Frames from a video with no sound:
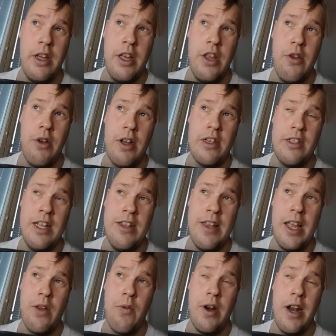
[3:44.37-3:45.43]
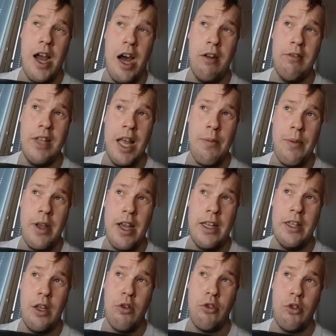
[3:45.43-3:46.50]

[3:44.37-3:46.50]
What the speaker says: you can still take 1 out lap and those